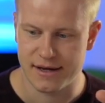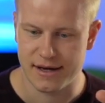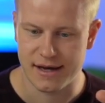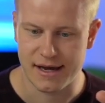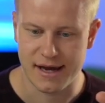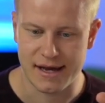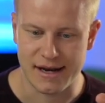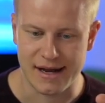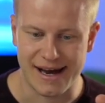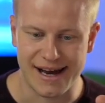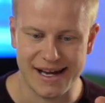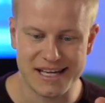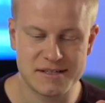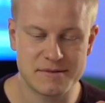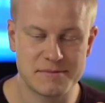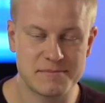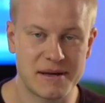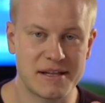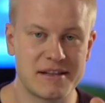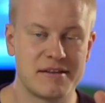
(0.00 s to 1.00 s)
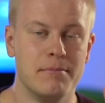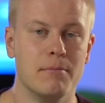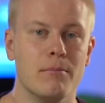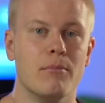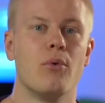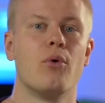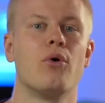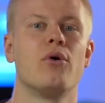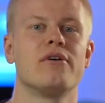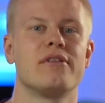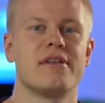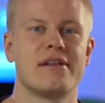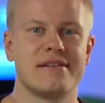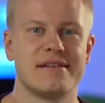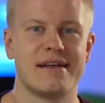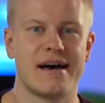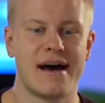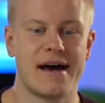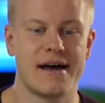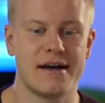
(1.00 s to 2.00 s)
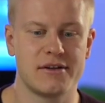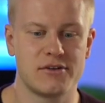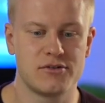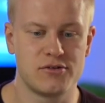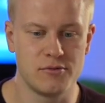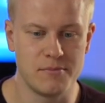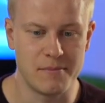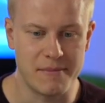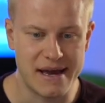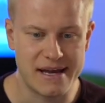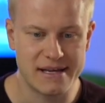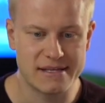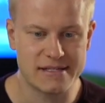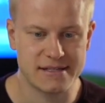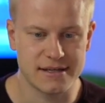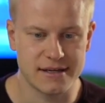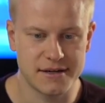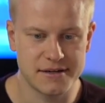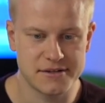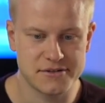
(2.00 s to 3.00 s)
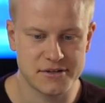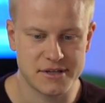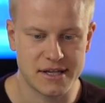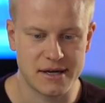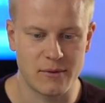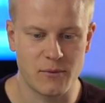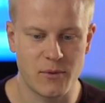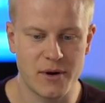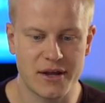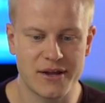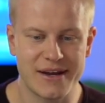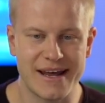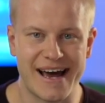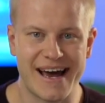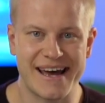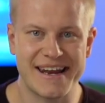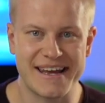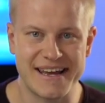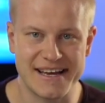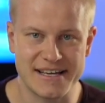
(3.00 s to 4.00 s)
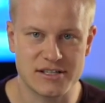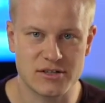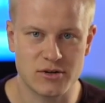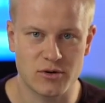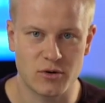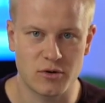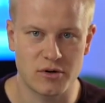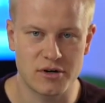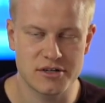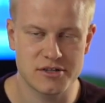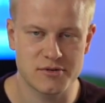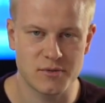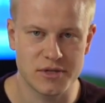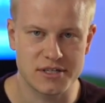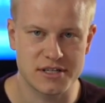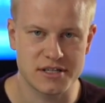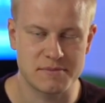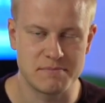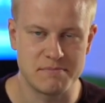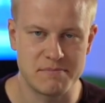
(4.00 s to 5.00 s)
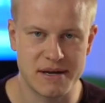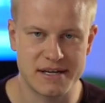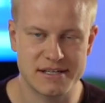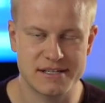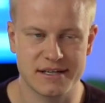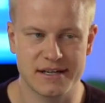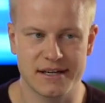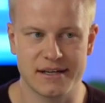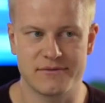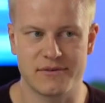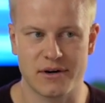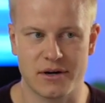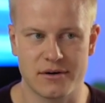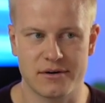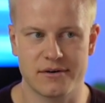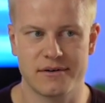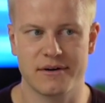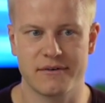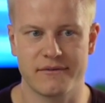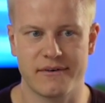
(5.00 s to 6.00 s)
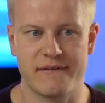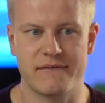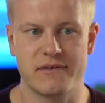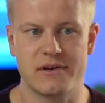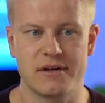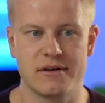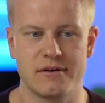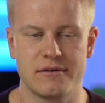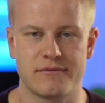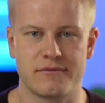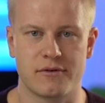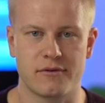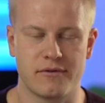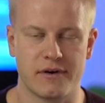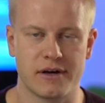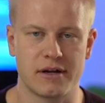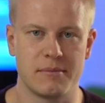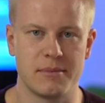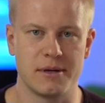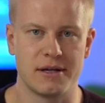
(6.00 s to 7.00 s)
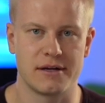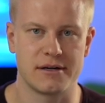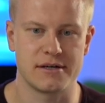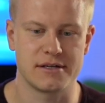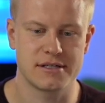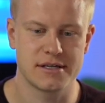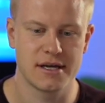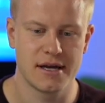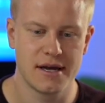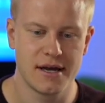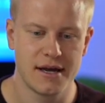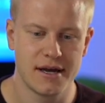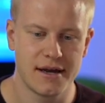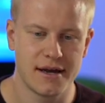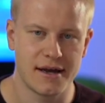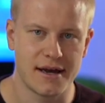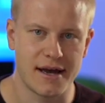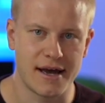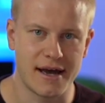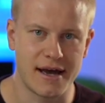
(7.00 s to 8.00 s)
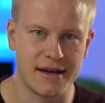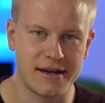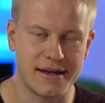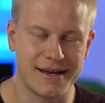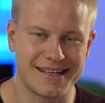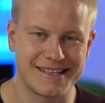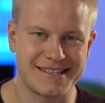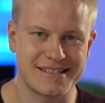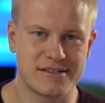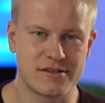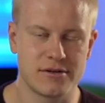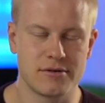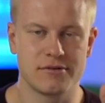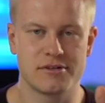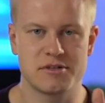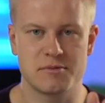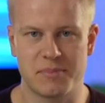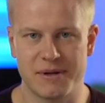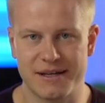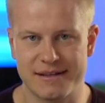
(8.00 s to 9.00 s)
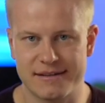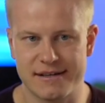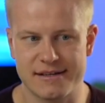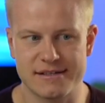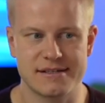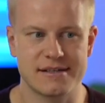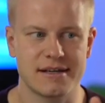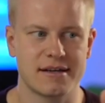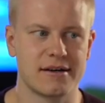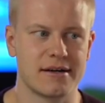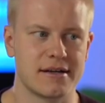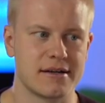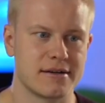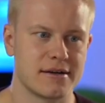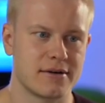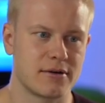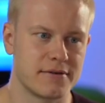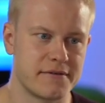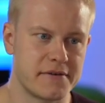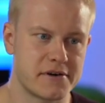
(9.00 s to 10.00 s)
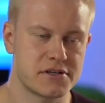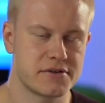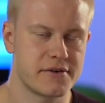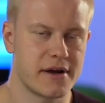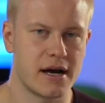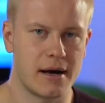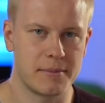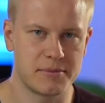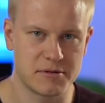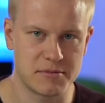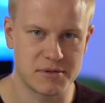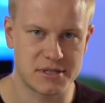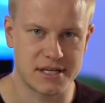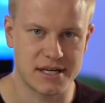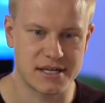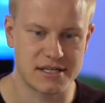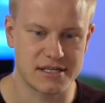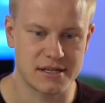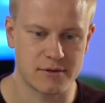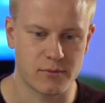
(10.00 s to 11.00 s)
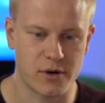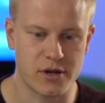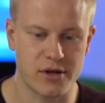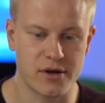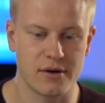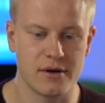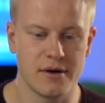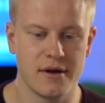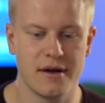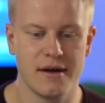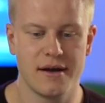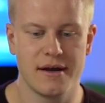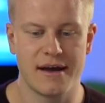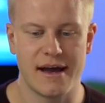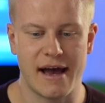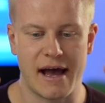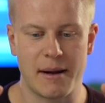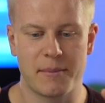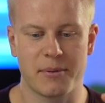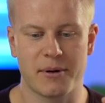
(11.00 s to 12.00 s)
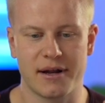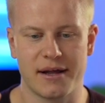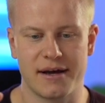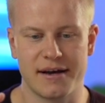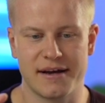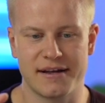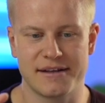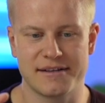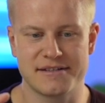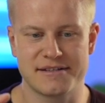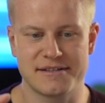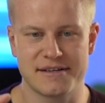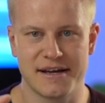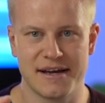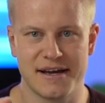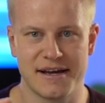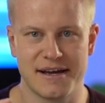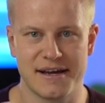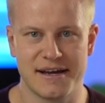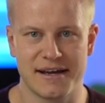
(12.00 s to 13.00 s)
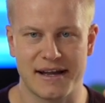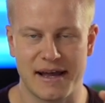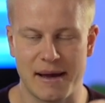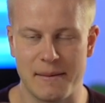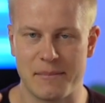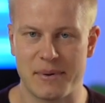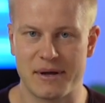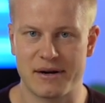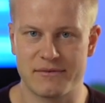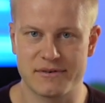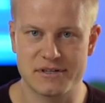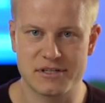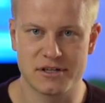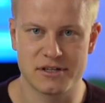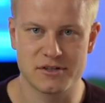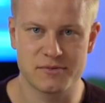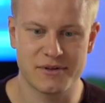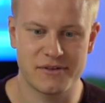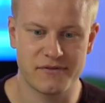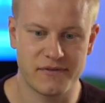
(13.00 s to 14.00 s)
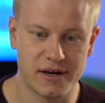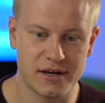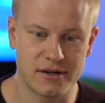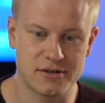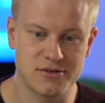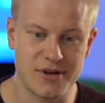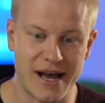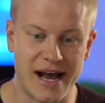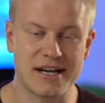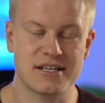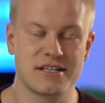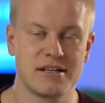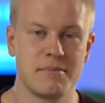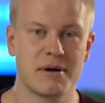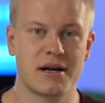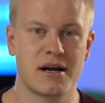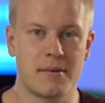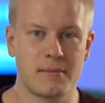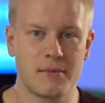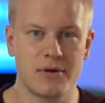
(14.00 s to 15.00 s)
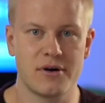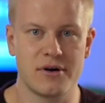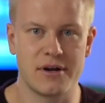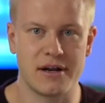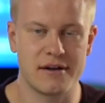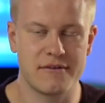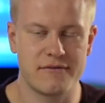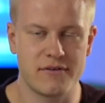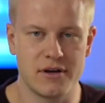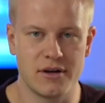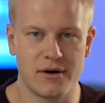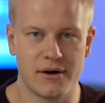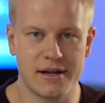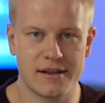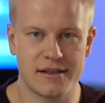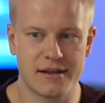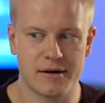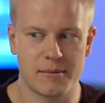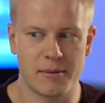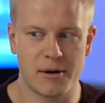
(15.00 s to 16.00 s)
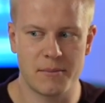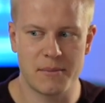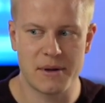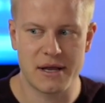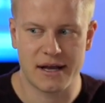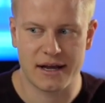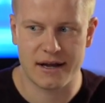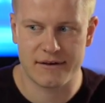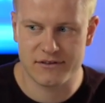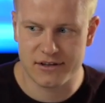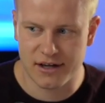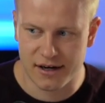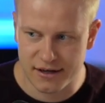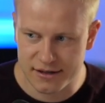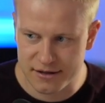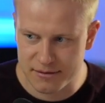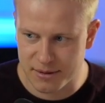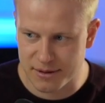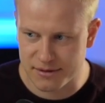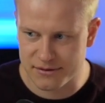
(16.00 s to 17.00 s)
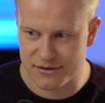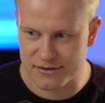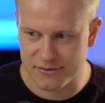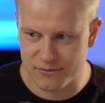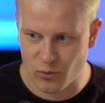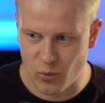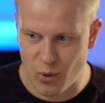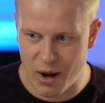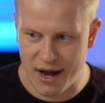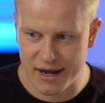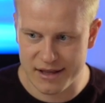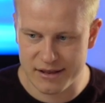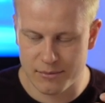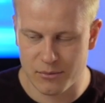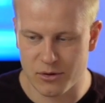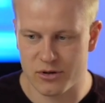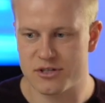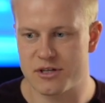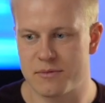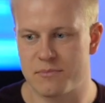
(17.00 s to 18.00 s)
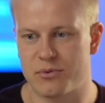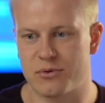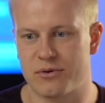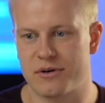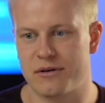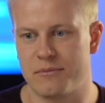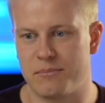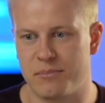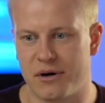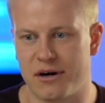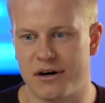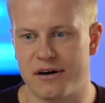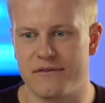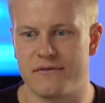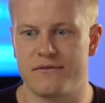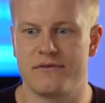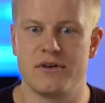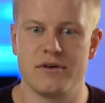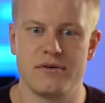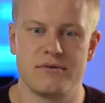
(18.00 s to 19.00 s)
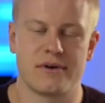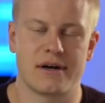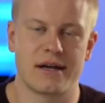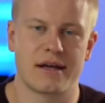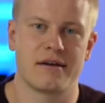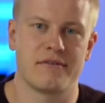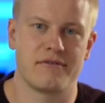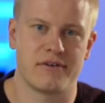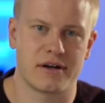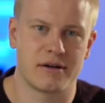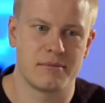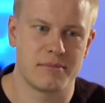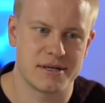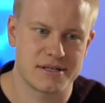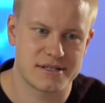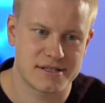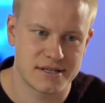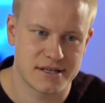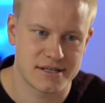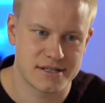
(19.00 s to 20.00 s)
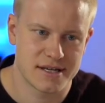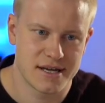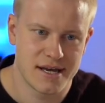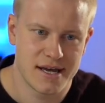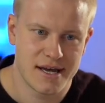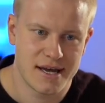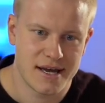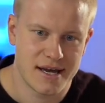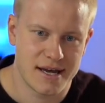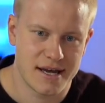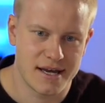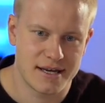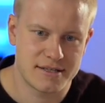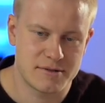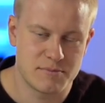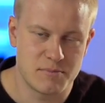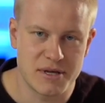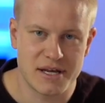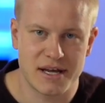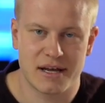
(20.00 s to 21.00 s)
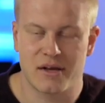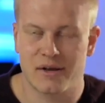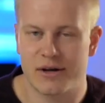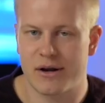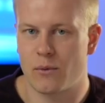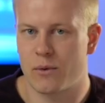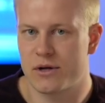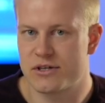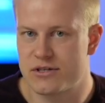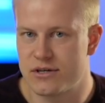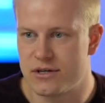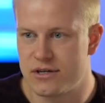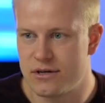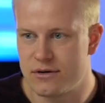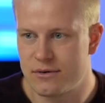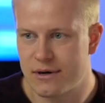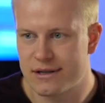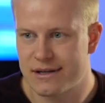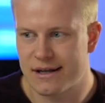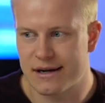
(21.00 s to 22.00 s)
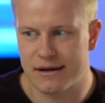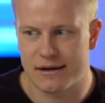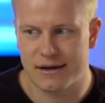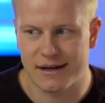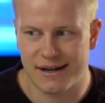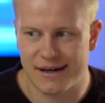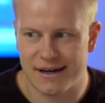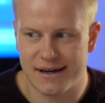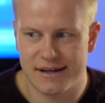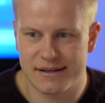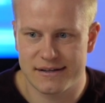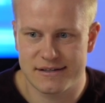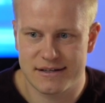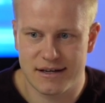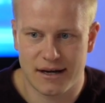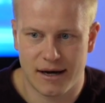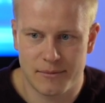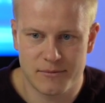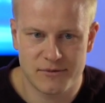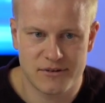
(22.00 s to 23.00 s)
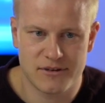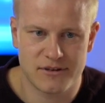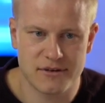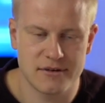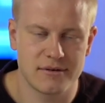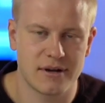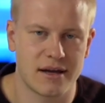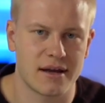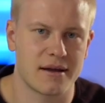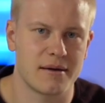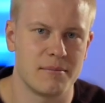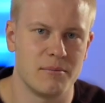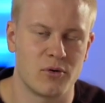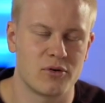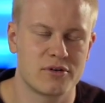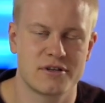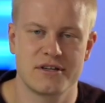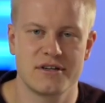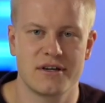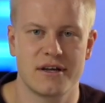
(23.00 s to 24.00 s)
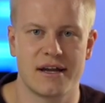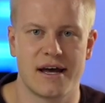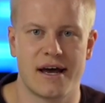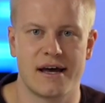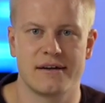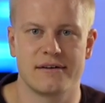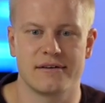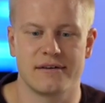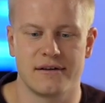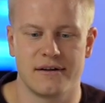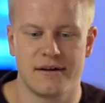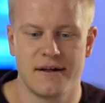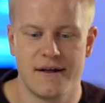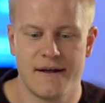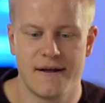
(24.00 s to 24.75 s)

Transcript: And I spent more than that to Mason so that we could add his course, which is basically recurring revenue for funnel builders. And it's through split testing and conversion rate optimization where you help clients get better results with funnels. You actually become good. And if you know anything about me, like I've talked about why the most important part of you running a funnel business is being good at what you do. And then clients come to you like more than you can handle.